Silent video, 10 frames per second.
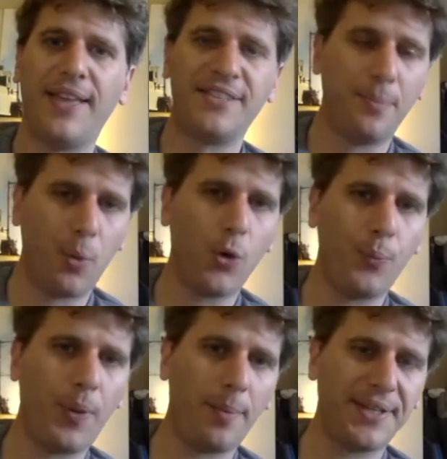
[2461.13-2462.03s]

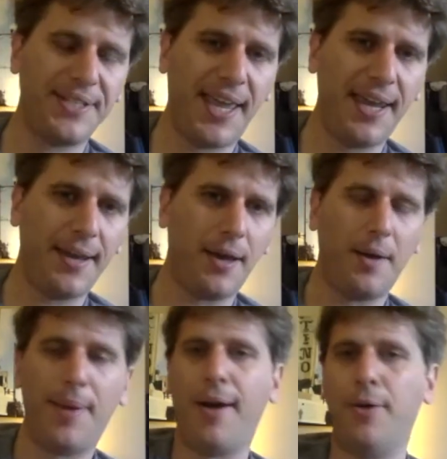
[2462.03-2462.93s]
important public data
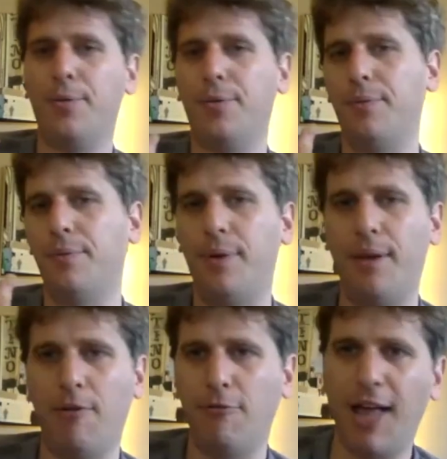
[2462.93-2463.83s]
about
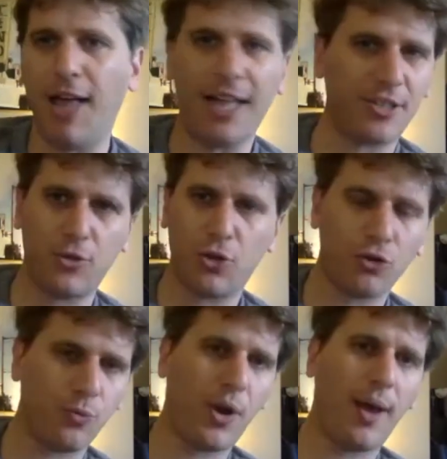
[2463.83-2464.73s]
lots of
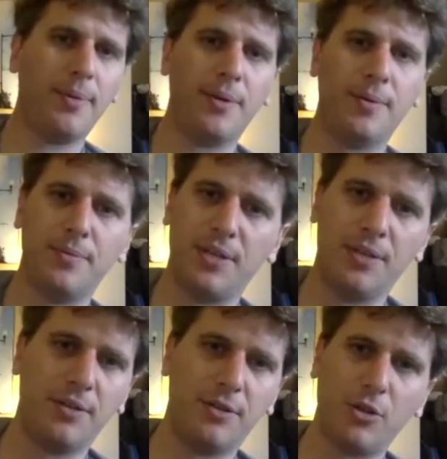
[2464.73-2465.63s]
social problems
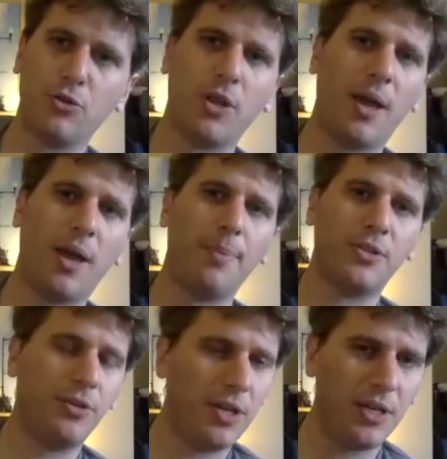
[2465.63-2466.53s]
and social
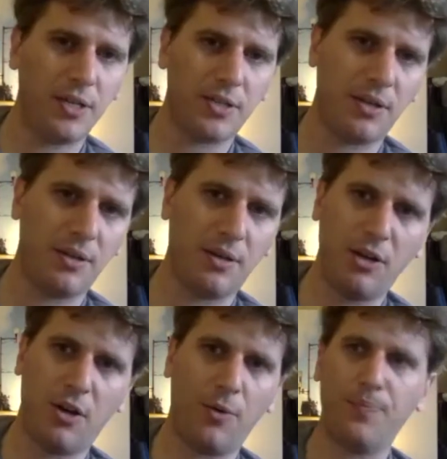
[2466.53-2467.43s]
opportunities and, you
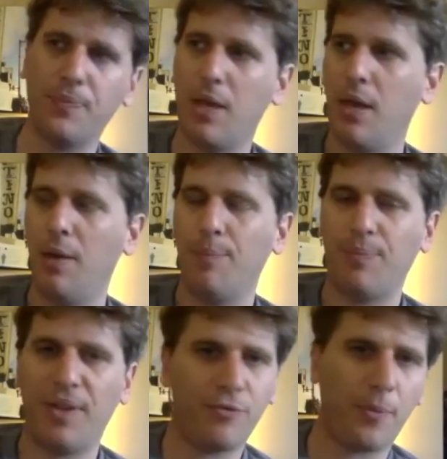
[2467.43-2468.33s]
know,
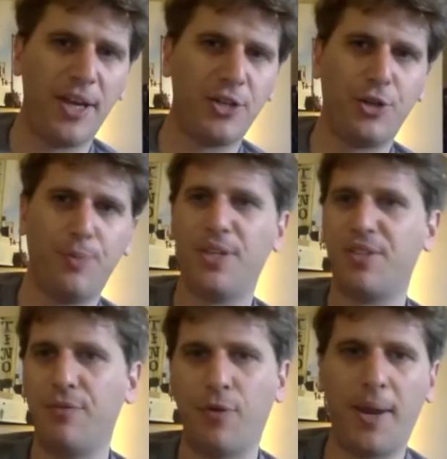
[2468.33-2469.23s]
information,
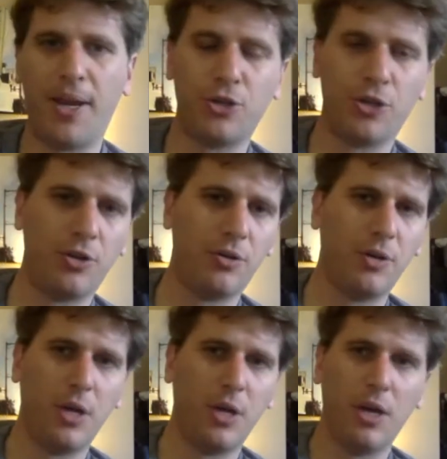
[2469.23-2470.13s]
misinformation.
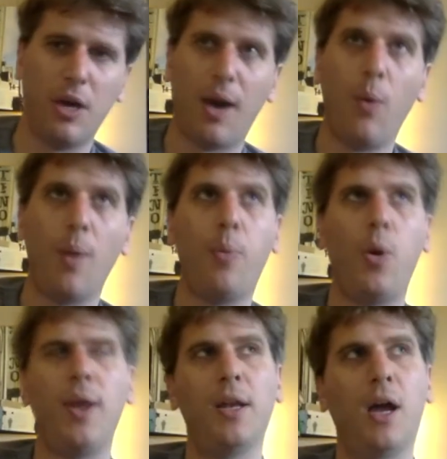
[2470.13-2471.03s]
At one
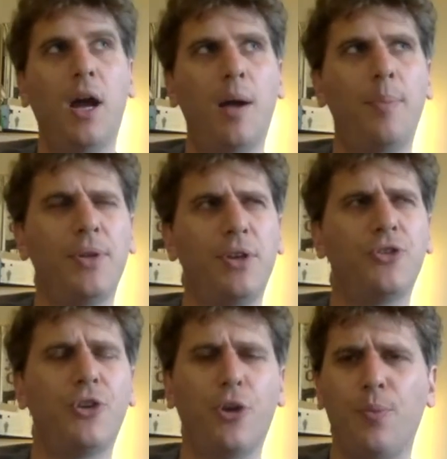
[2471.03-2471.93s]
point, a couple of years
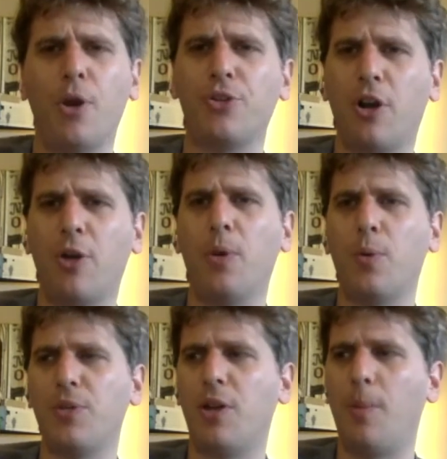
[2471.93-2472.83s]
ago, Mark Zuckerberg
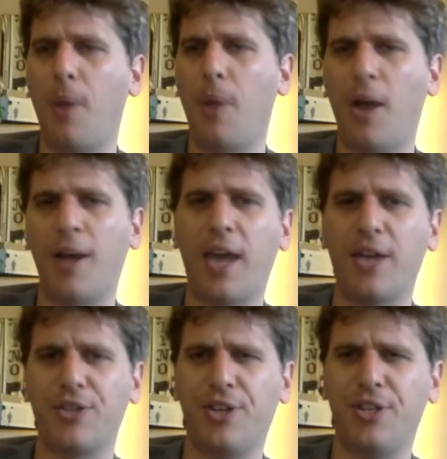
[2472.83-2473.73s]
was on a
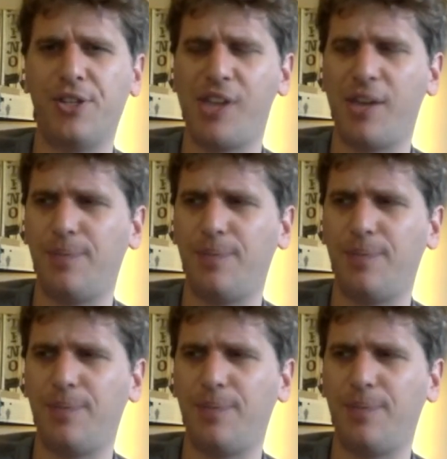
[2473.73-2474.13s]
podcast and he said,